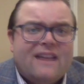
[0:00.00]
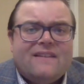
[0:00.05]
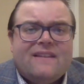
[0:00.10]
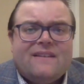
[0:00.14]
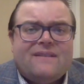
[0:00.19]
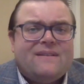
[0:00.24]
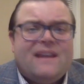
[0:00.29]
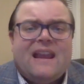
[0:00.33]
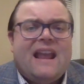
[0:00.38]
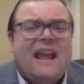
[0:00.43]

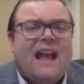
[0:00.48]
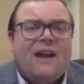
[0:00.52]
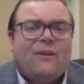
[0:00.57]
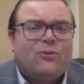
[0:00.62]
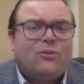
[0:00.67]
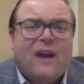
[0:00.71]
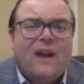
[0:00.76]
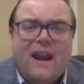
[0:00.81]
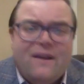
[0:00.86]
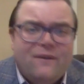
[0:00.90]
He
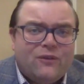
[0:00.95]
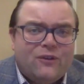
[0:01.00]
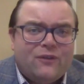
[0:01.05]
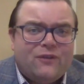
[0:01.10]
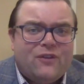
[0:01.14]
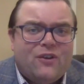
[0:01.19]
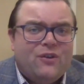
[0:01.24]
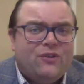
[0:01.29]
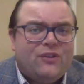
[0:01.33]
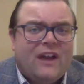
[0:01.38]
got rave
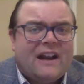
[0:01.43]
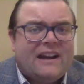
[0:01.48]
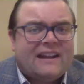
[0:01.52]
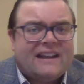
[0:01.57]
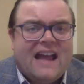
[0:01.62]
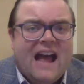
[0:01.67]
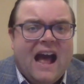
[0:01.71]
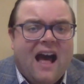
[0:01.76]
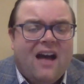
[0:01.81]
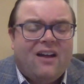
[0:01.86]
reviews out
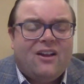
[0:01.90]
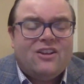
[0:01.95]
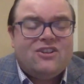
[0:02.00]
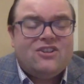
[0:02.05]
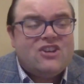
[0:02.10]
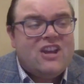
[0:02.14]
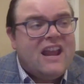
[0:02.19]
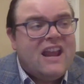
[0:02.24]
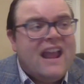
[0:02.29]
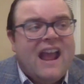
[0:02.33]
of
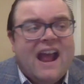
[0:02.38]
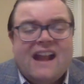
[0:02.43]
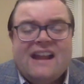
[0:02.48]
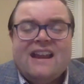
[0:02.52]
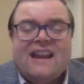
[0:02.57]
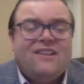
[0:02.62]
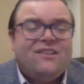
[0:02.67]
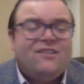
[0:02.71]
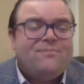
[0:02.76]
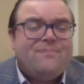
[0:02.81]
college, and
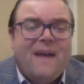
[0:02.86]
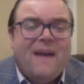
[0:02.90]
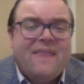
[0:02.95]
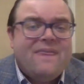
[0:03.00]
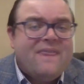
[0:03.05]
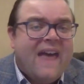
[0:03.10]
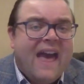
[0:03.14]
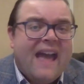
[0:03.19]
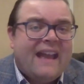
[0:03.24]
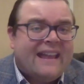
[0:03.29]
he has
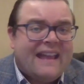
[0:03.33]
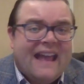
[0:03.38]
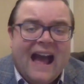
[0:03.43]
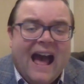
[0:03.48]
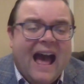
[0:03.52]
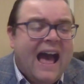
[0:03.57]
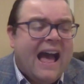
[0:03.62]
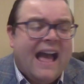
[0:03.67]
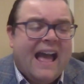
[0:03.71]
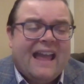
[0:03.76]
been that
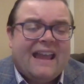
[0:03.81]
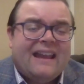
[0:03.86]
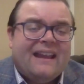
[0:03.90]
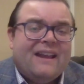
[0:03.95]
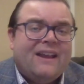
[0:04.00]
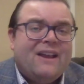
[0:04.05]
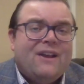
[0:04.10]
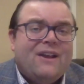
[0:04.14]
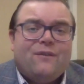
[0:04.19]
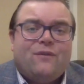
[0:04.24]
guy
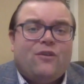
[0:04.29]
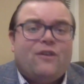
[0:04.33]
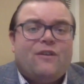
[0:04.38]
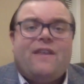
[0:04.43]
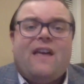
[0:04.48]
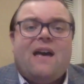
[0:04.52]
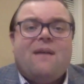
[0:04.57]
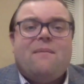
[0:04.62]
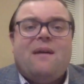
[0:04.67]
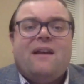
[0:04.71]
for
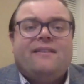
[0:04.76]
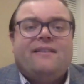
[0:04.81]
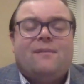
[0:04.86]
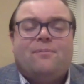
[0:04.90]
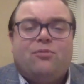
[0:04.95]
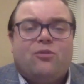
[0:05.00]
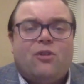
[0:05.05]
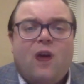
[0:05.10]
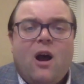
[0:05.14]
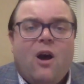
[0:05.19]
them as a
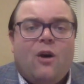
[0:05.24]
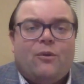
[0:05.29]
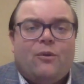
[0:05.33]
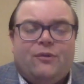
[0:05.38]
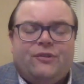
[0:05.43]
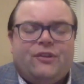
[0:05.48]
pro.